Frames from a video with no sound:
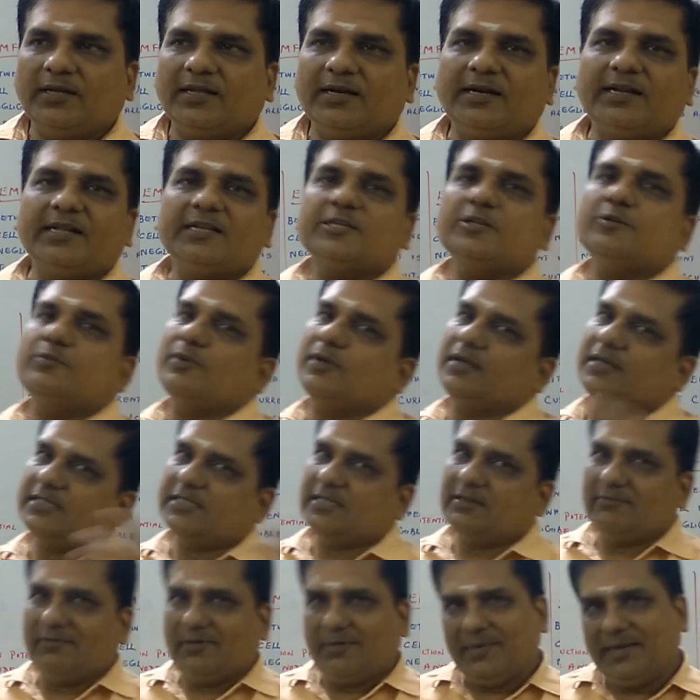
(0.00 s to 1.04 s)
now reduction
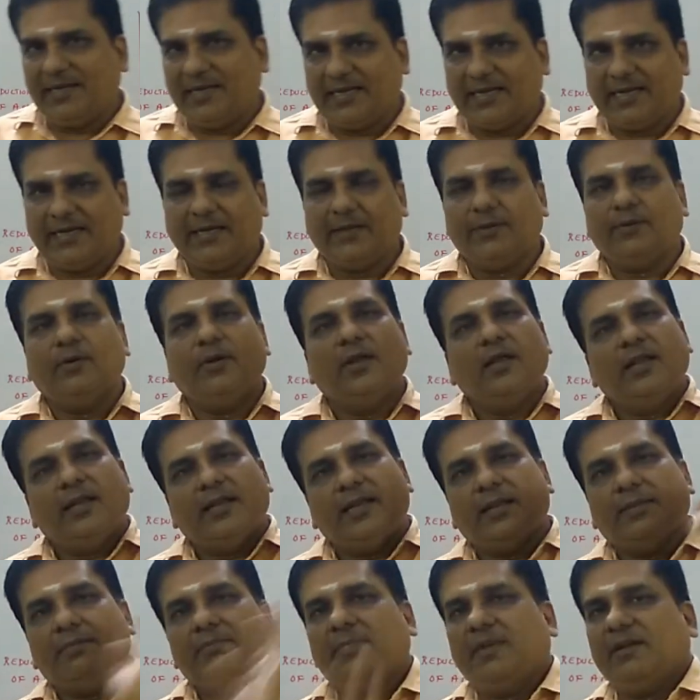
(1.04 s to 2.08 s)
potential will be negative,
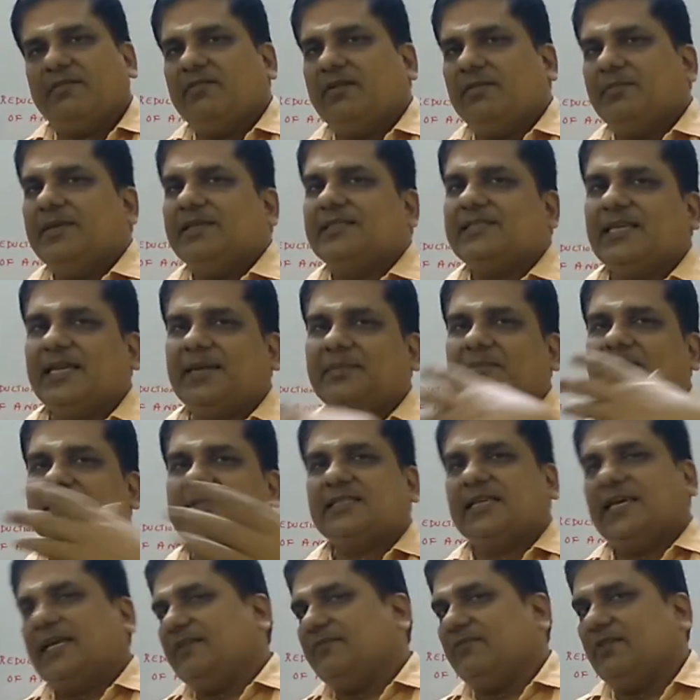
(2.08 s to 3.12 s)
number will be same,
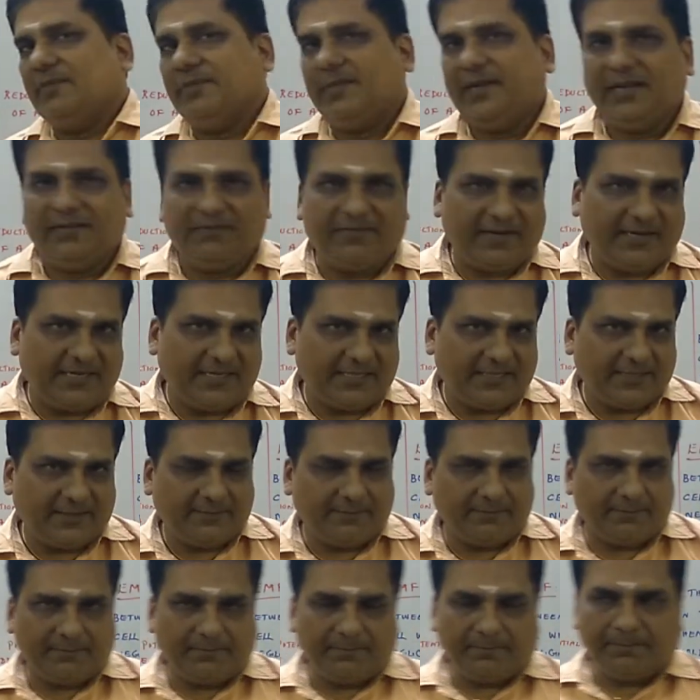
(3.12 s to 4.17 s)
sign will be different.
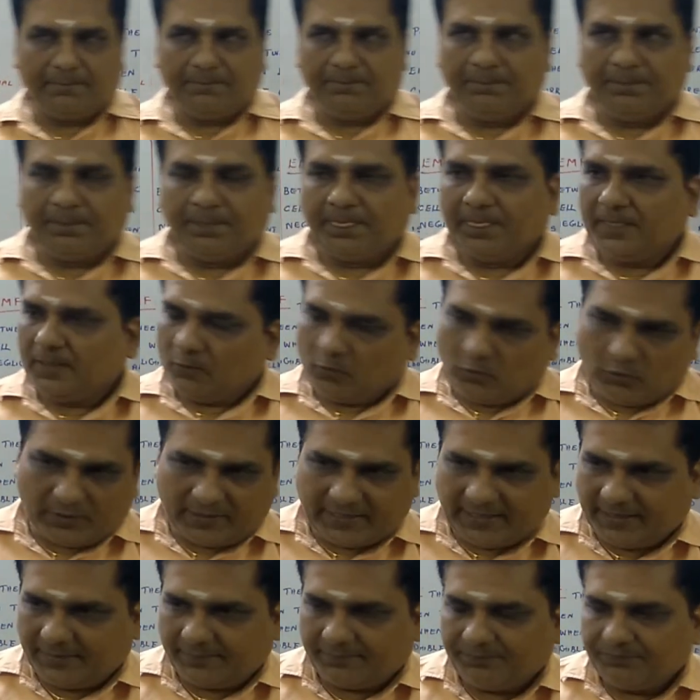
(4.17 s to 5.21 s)

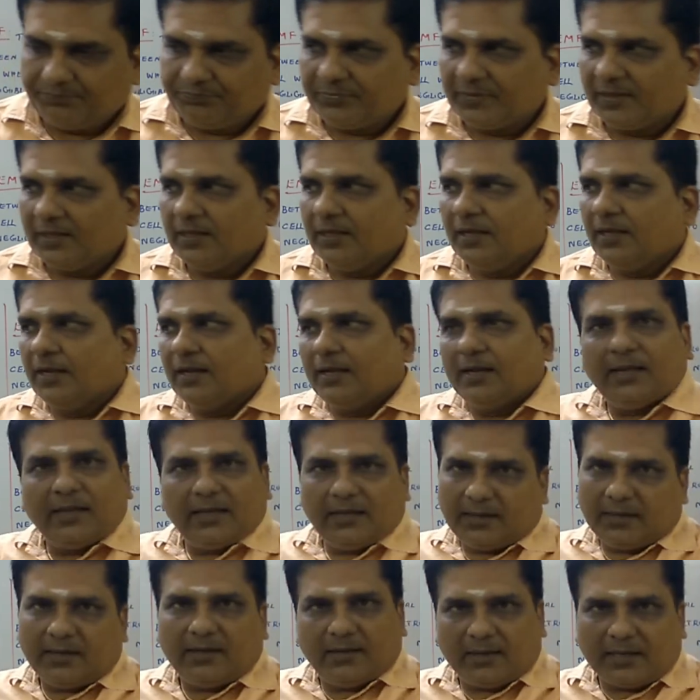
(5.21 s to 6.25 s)
Okay.
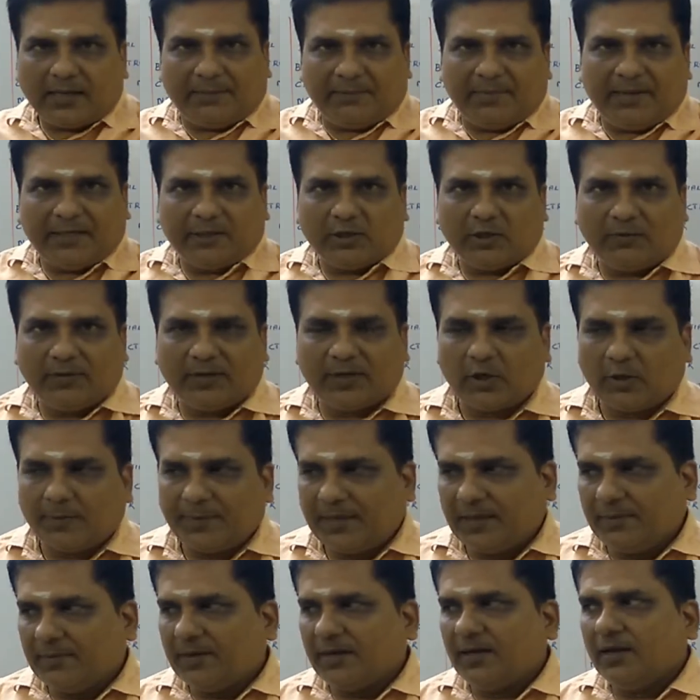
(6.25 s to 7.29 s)
Come back to our
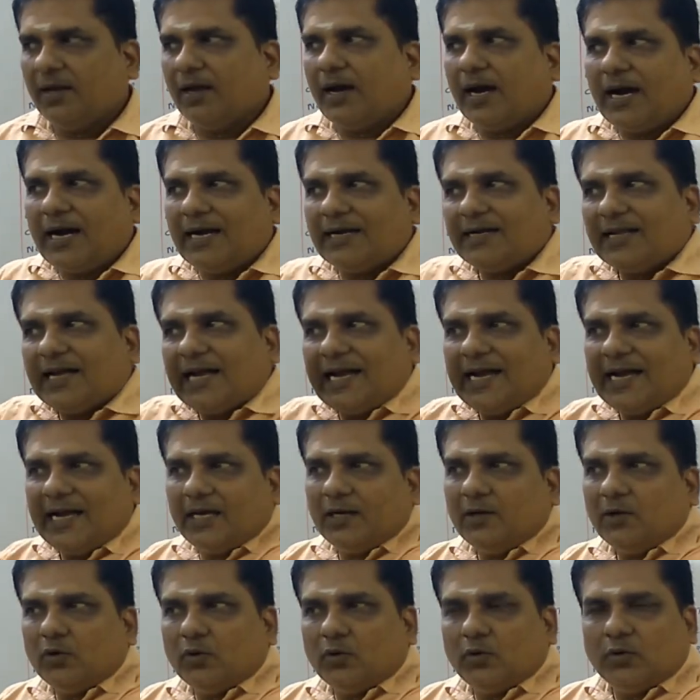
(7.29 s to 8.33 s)
topic now. At
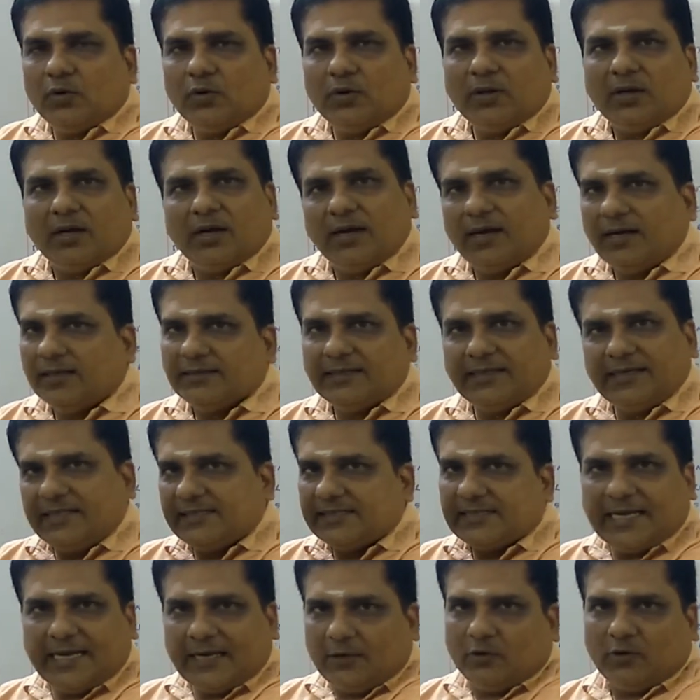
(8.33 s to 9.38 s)
anode, that
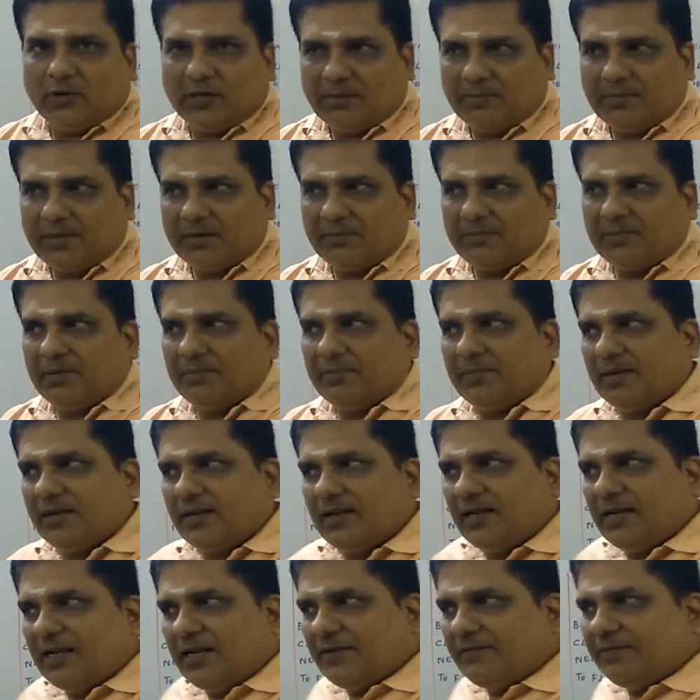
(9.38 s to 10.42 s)
is anode
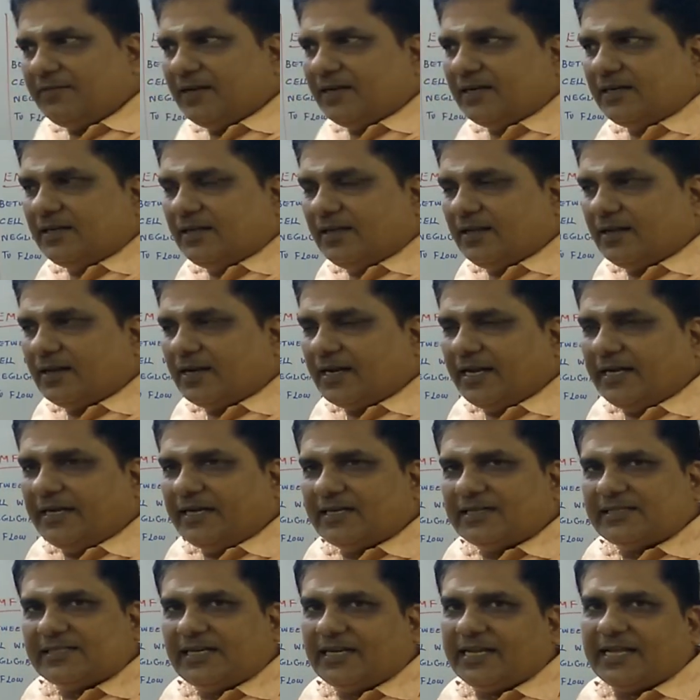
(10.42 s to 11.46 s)
compartment, left and right
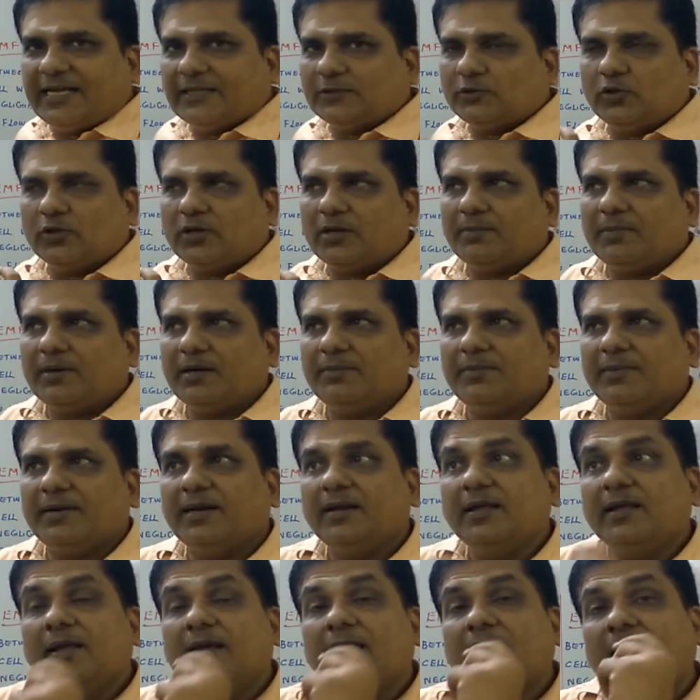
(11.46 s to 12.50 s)
hand side cathode
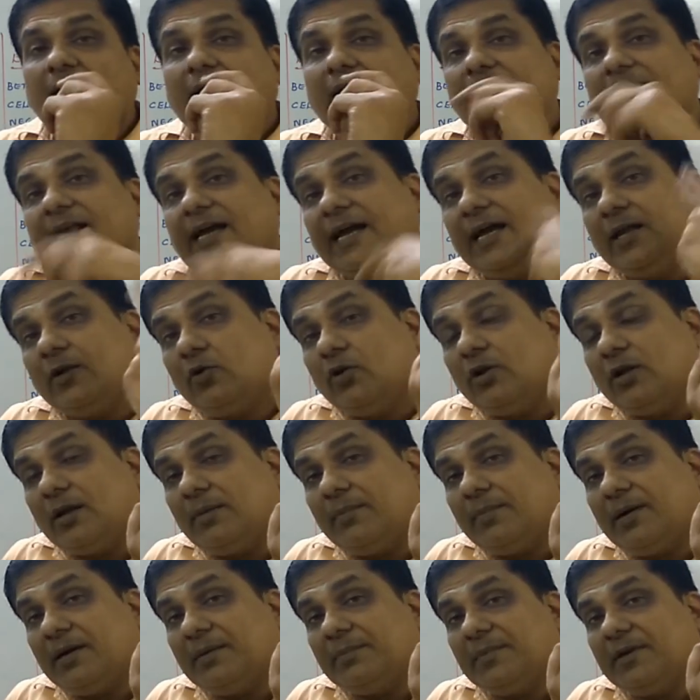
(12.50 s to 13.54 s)
compartment. At anode
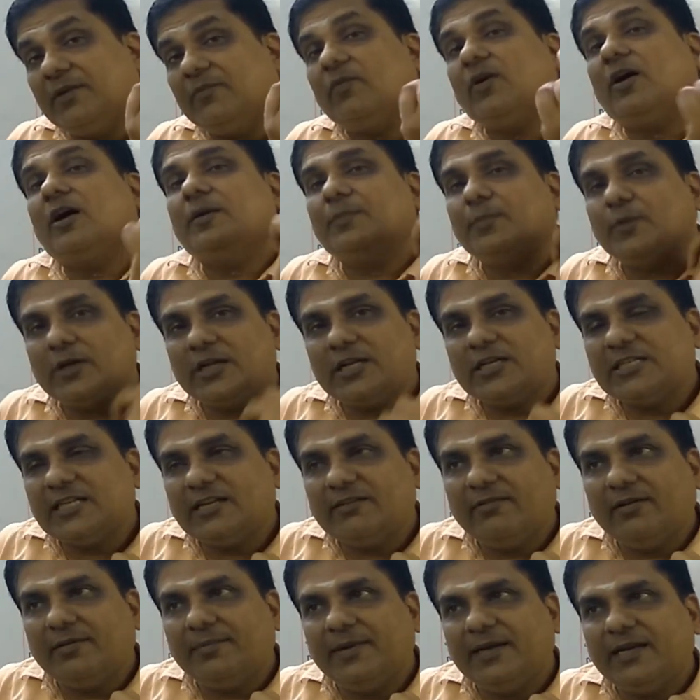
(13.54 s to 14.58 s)
compartment, what
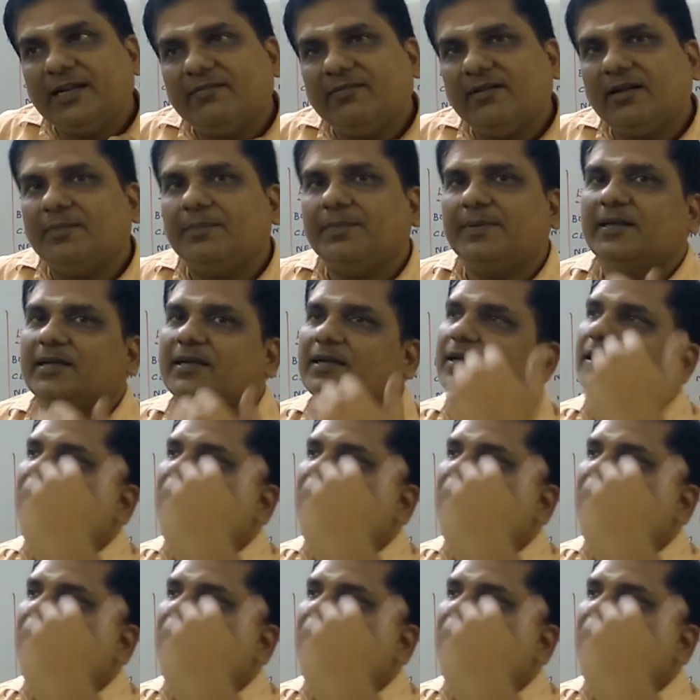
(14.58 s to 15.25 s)
potential will be developed?